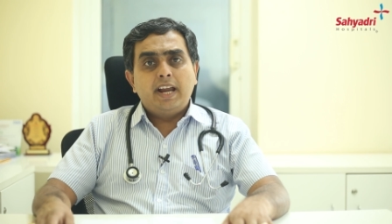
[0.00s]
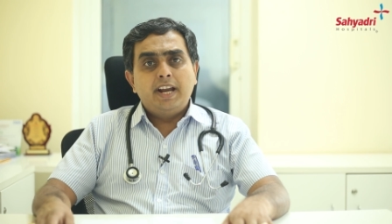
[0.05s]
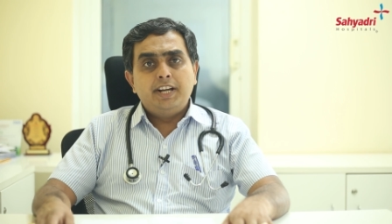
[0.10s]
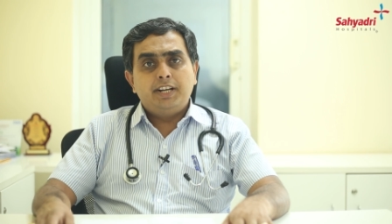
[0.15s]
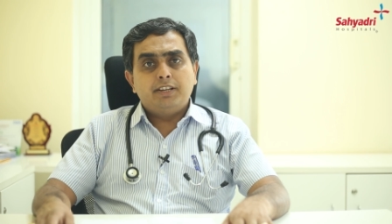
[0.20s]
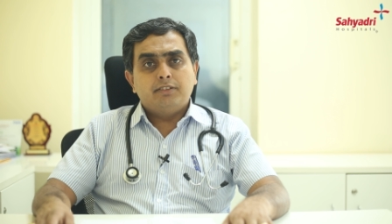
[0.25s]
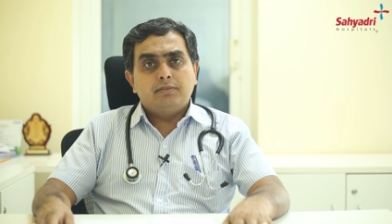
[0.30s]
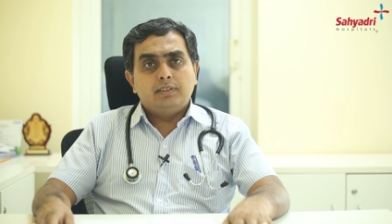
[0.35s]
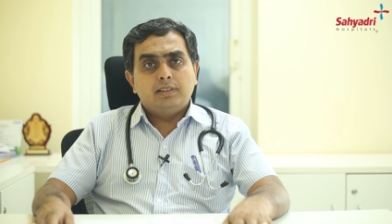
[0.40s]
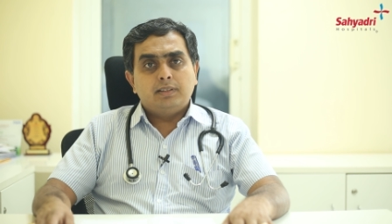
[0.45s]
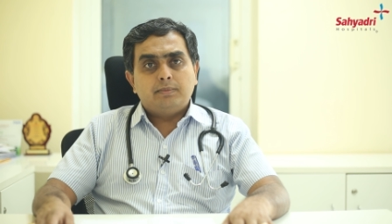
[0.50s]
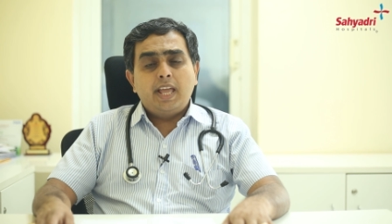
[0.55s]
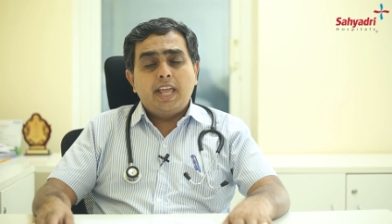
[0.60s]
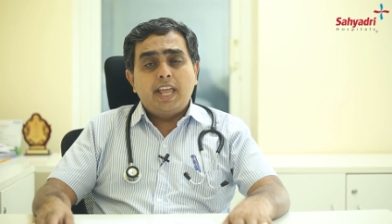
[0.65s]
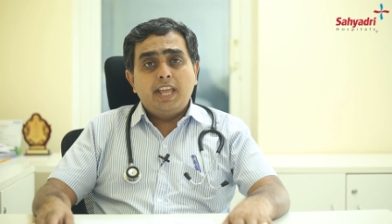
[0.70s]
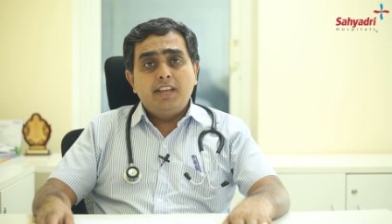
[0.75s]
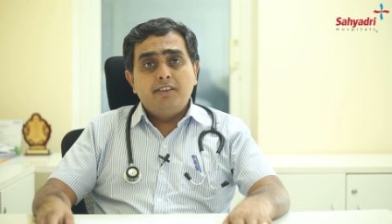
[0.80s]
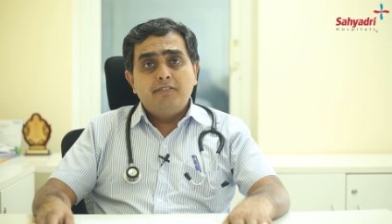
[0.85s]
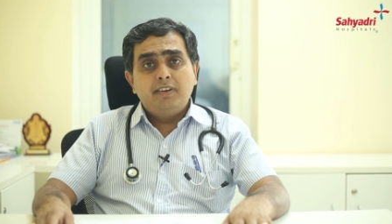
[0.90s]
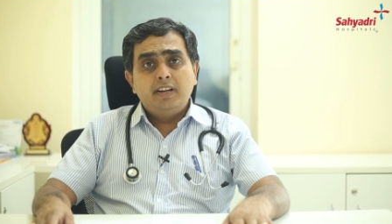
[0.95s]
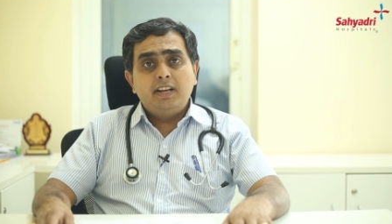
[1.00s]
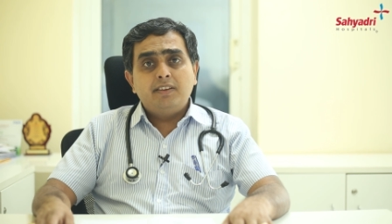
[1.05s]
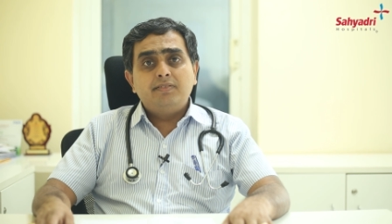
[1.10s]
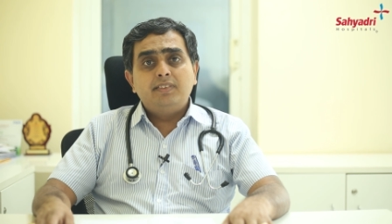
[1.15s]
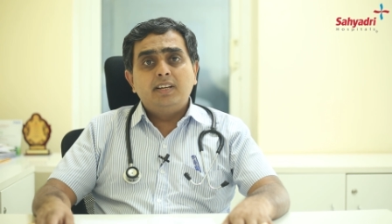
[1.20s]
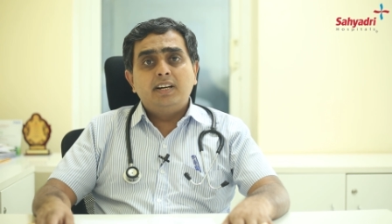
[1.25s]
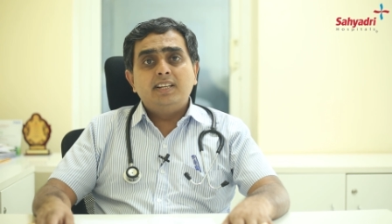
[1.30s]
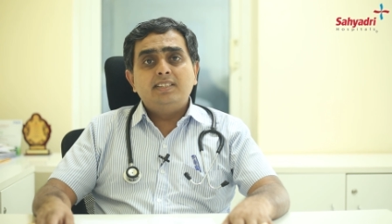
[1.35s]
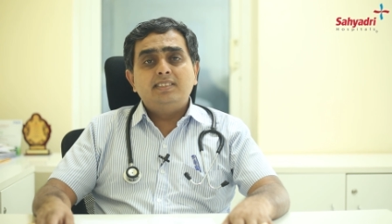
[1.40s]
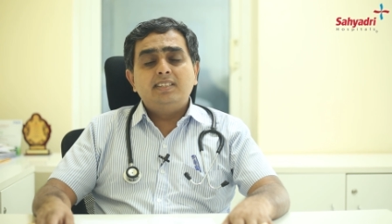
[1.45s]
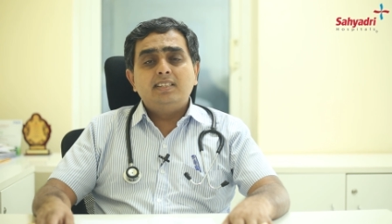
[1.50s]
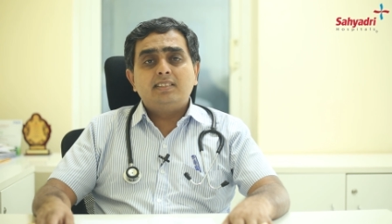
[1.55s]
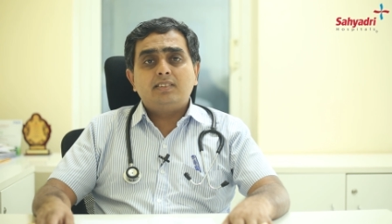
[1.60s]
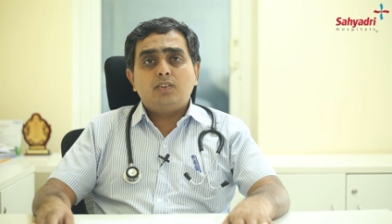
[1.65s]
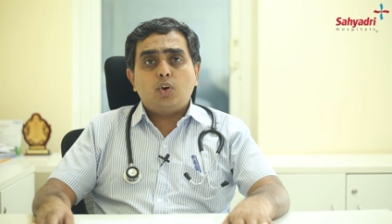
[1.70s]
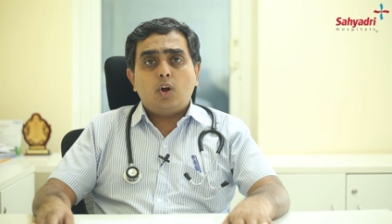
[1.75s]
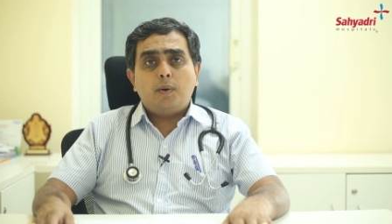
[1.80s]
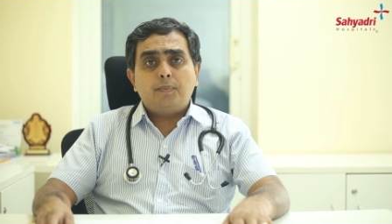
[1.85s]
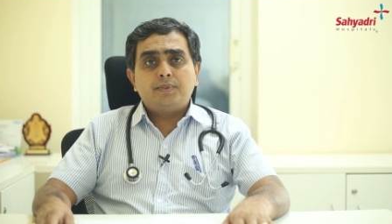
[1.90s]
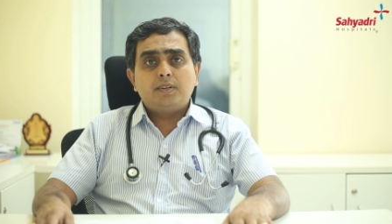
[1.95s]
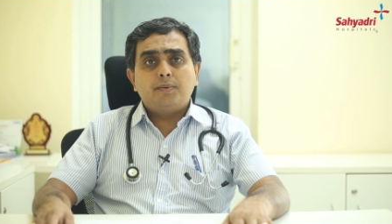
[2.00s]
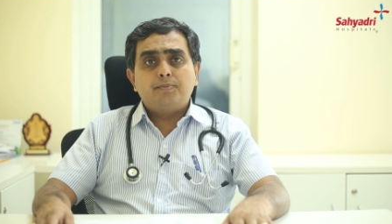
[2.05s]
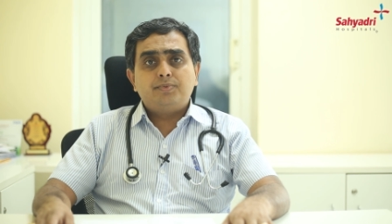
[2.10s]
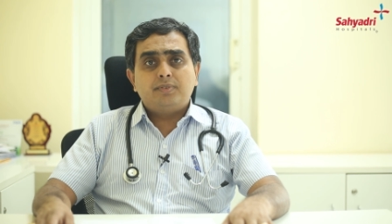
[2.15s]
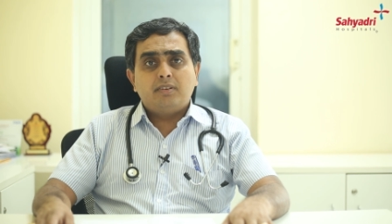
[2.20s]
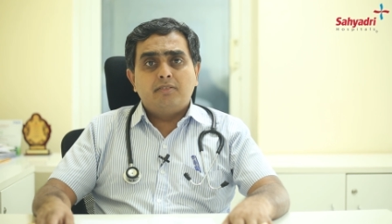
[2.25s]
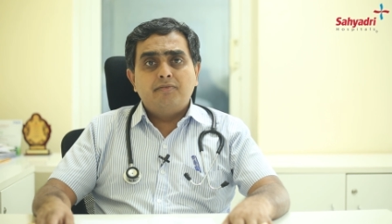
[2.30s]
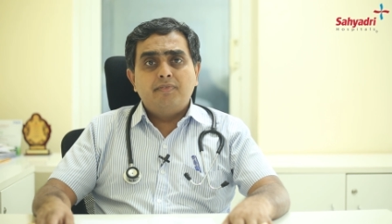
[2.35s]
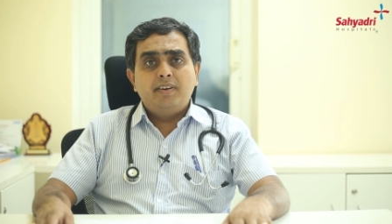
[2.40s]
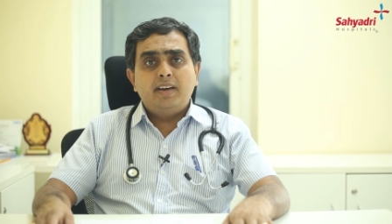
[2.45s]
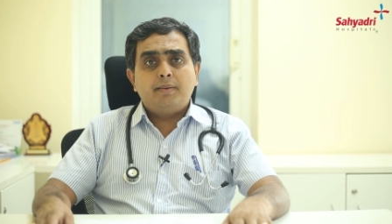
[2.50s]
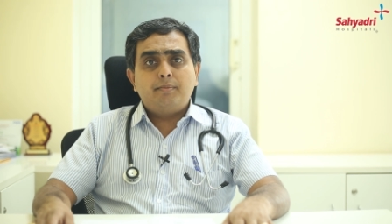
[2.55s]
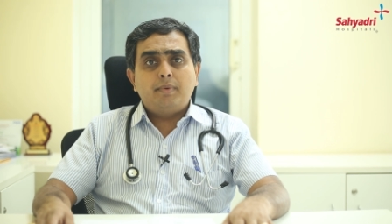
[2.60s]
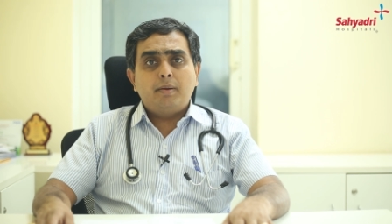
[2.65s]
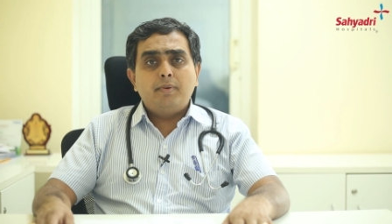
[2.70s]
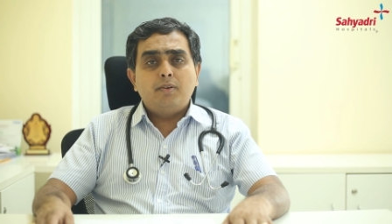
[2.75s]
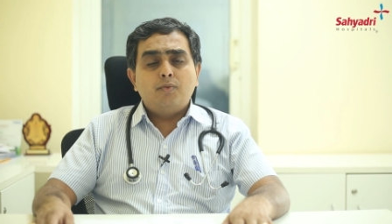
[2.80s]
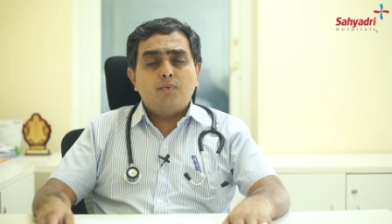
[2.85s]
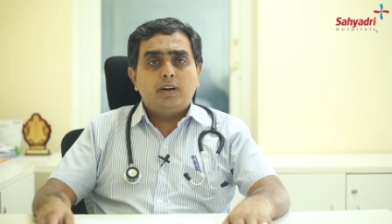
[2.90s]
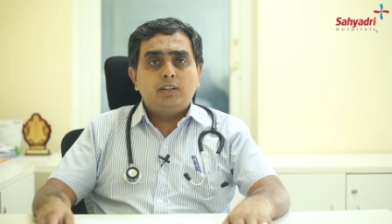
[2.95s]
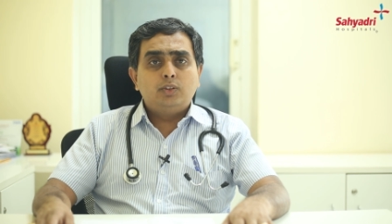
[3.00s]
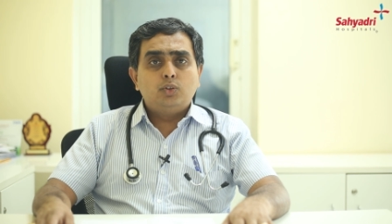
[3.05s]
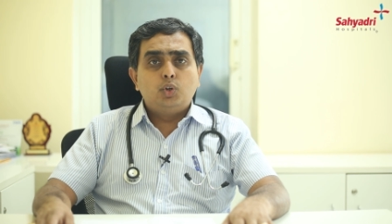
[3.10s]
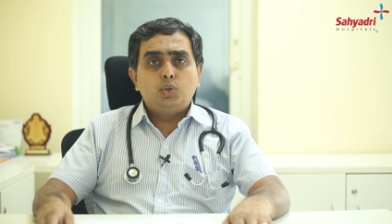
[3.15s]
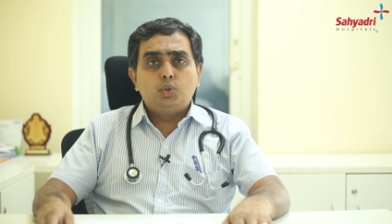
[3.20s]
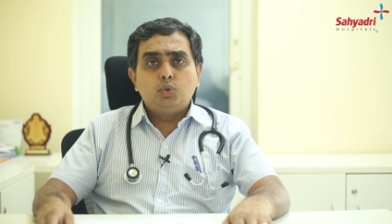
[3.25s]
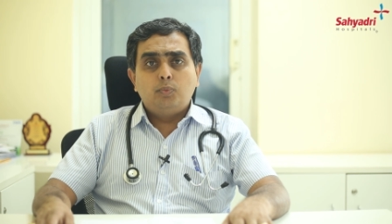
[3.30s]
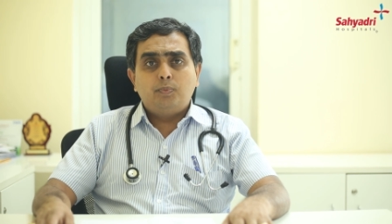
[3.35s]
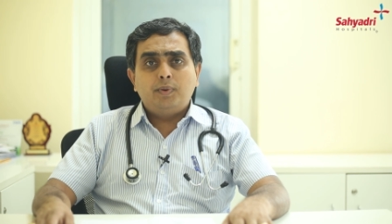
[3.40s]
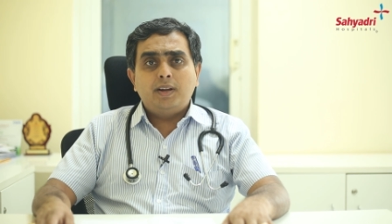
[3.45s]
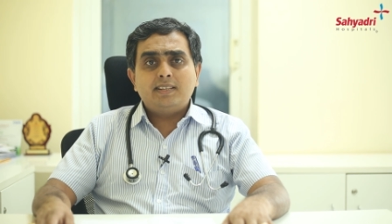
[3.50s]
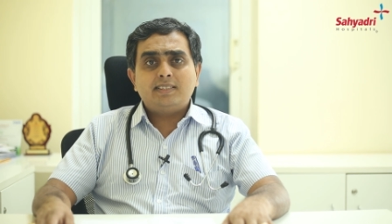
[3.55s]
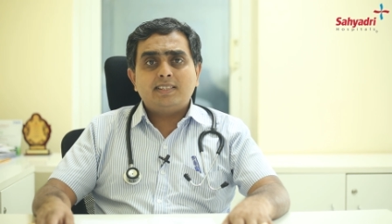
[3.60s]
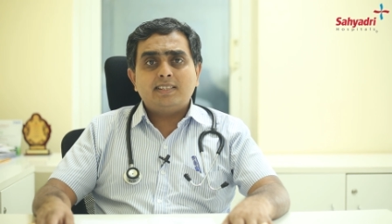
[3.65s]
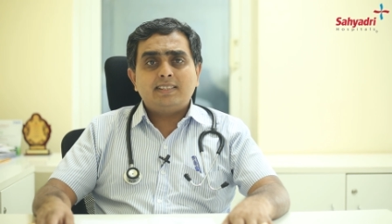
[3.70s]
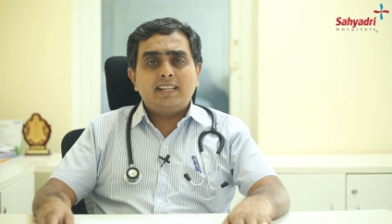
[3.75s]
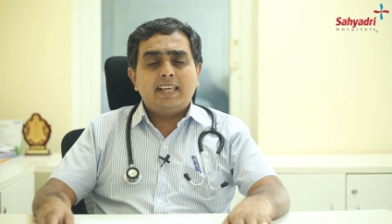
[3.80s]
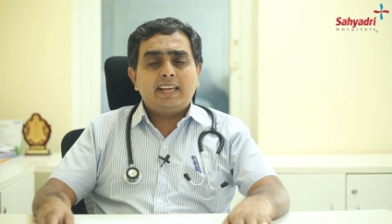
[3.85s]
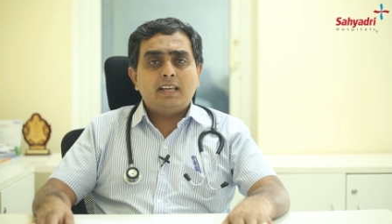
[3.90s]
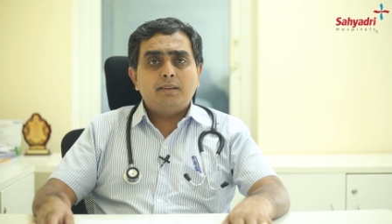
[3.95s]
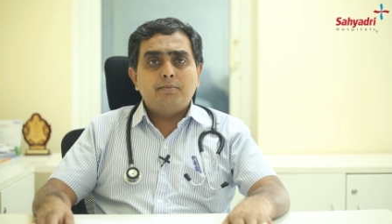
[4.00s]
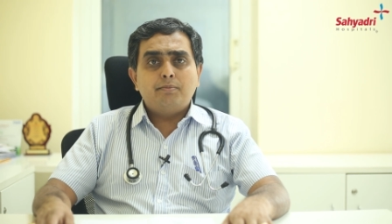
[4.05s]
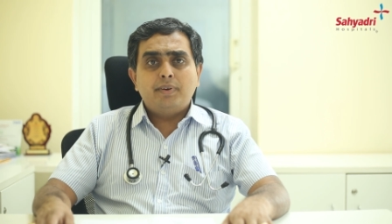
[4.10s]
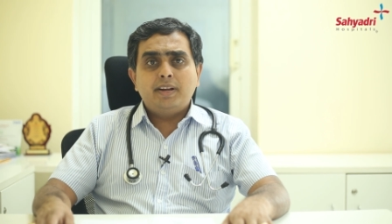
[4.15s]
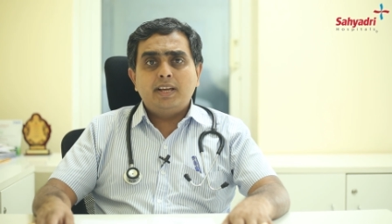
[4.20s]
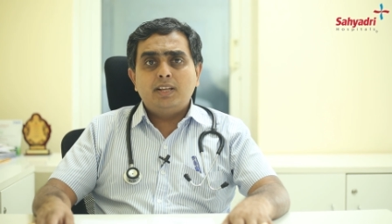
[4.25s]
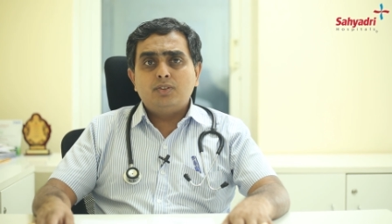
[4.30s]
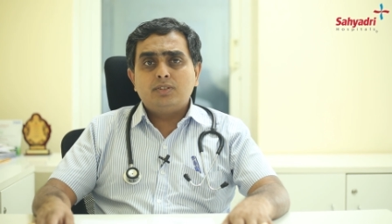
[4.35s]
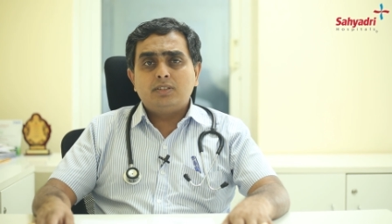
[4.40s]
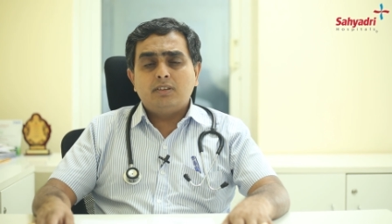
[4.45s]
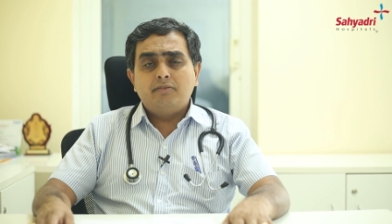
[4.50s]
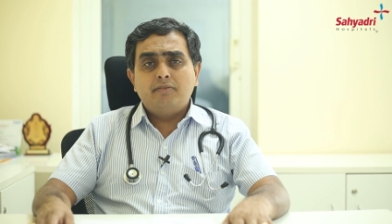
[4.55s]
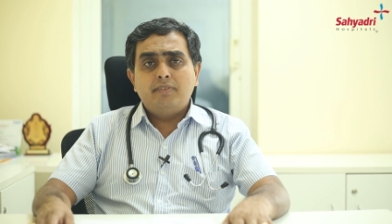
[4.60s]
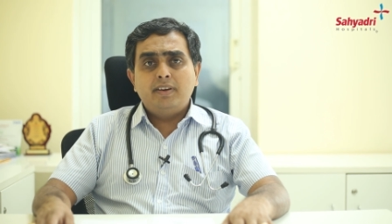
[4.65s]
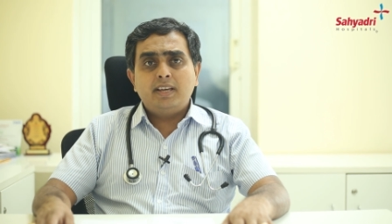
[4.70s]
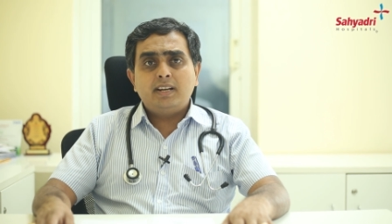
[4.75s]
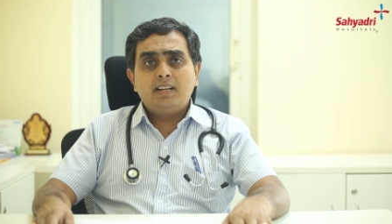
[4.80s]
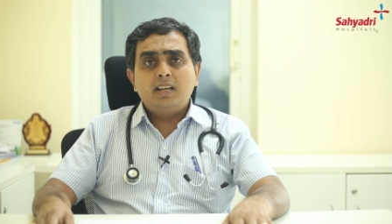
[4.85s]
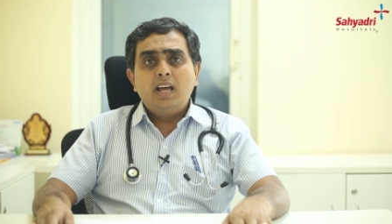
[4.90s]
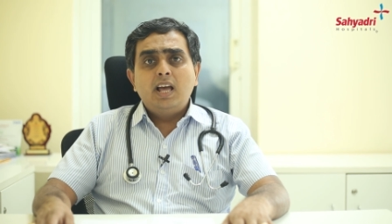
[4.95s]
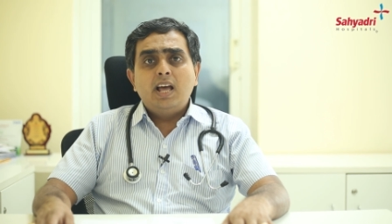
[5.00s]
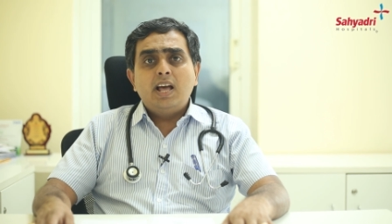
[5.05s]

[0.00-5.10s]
interval. Even if the disease crops up somewhere, maybe one or two places like in brain or somewhere,